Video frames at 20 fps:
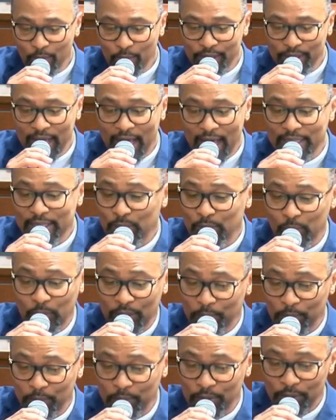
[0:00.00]
they will
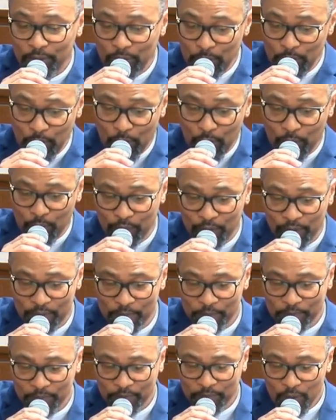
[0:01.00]
not sweep you
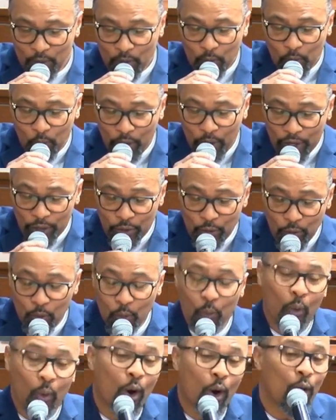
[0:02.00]
over.
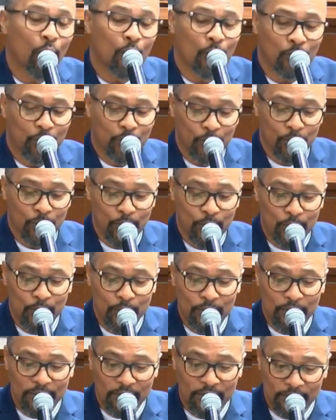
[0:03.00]
When you walk
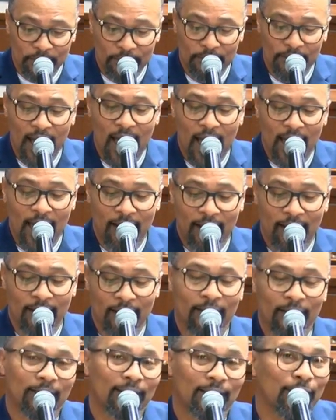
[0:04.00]
through the
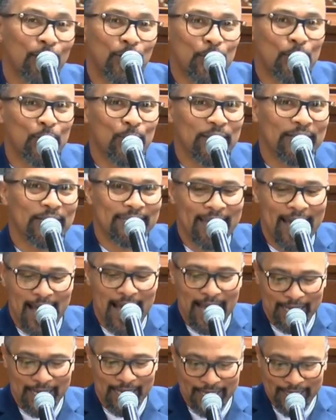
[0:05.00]
fire, you
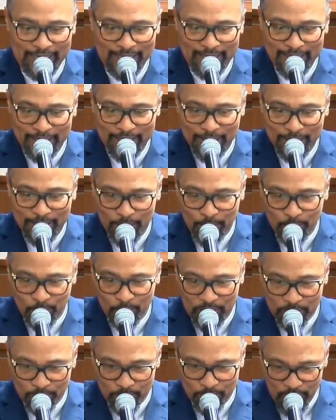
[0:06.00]
will not
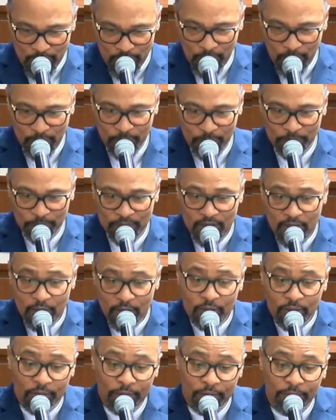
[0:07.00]
be
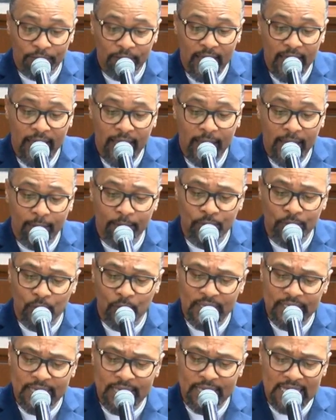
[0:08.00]
burned the
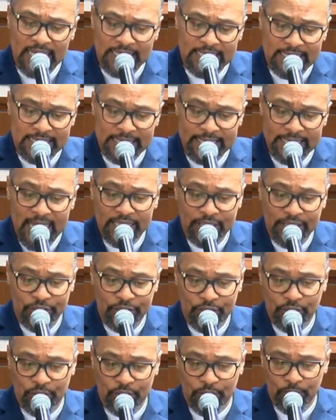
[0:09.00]
flames will not
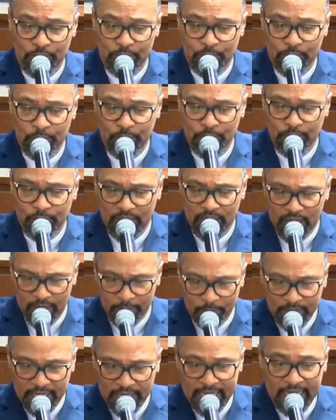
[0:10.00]
set
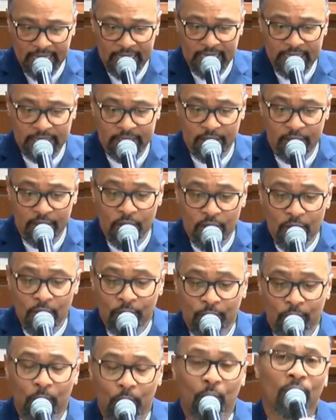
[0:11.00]
you
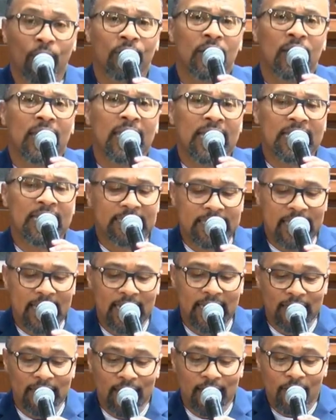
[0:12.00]
ablaze. For
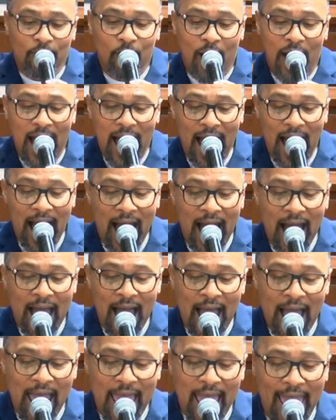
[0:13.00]
it says, For
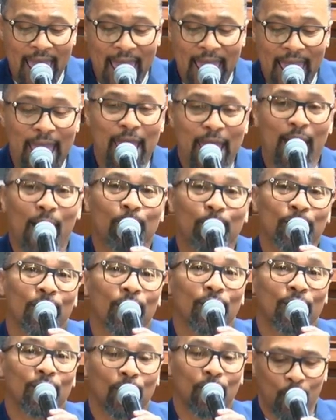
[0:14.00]
I
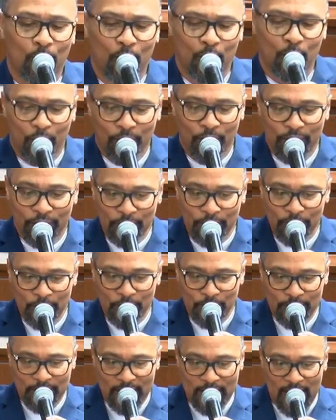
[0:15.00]
am the
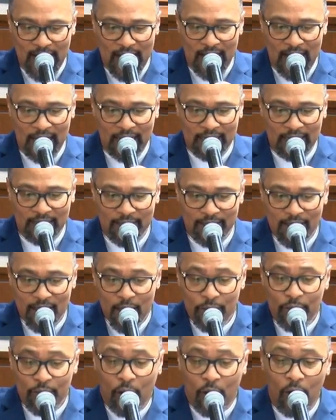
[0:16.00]
Lord your
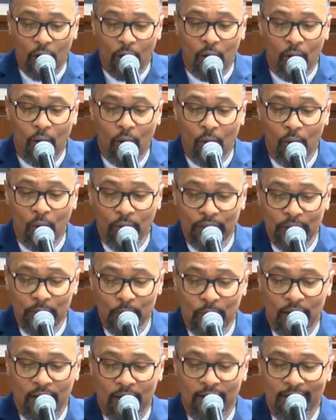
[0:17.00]
God, the
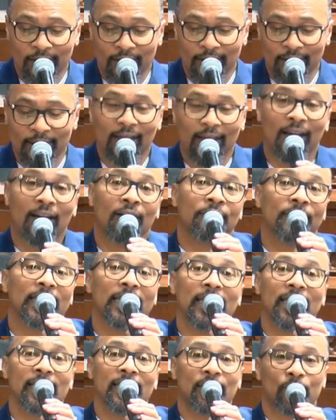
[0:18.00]
Holy One
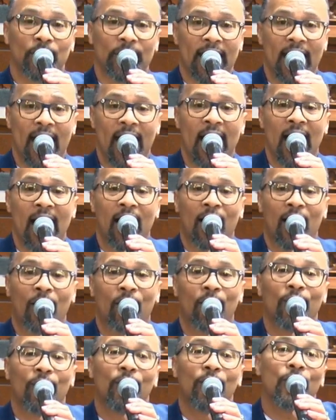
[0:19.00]
of
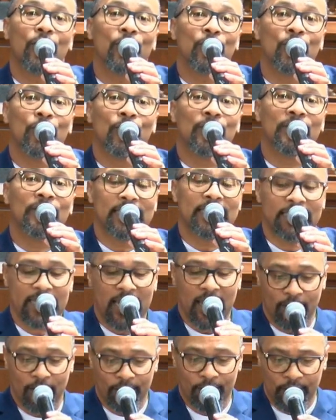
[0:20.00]
Israel,
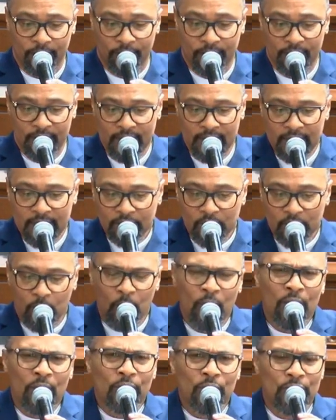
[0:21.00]
your Savior.
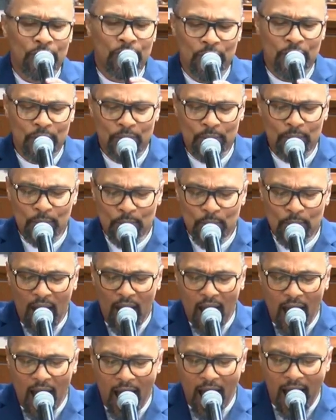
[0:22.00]
So
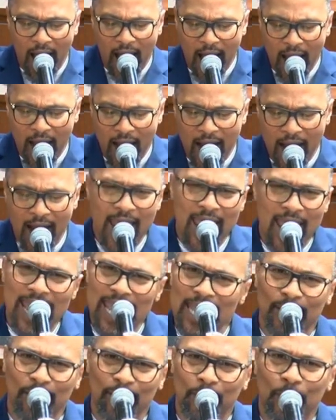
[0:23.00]
you
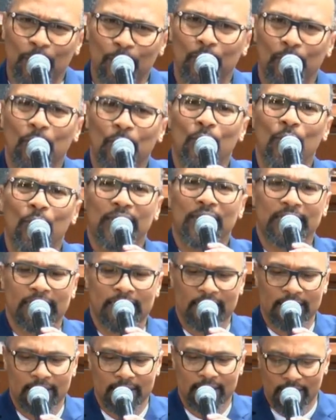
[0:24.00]
are
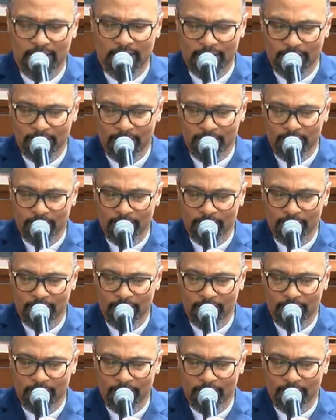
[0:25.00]
important